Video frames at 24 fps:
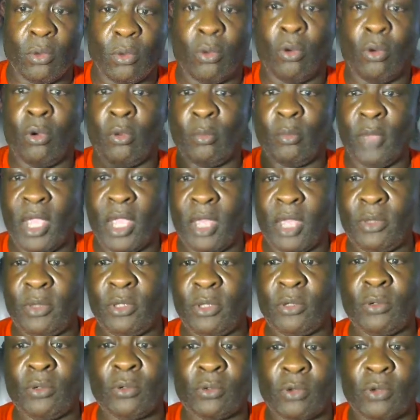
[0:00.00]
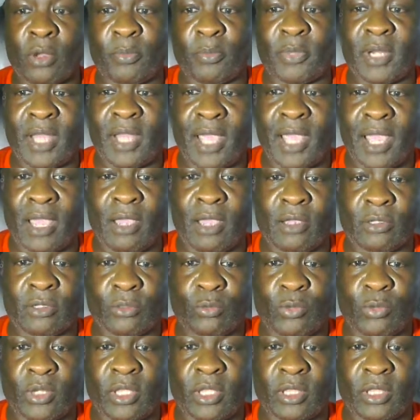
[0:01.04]
Or maybe you grew up in a house
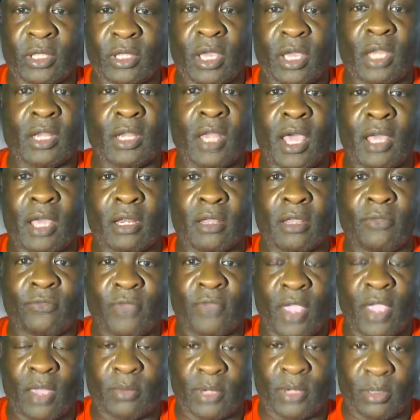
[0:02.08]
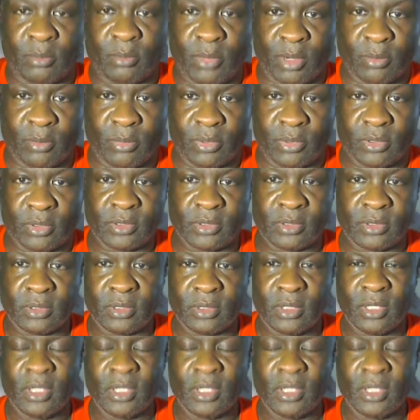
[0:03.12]
with a lot of family members.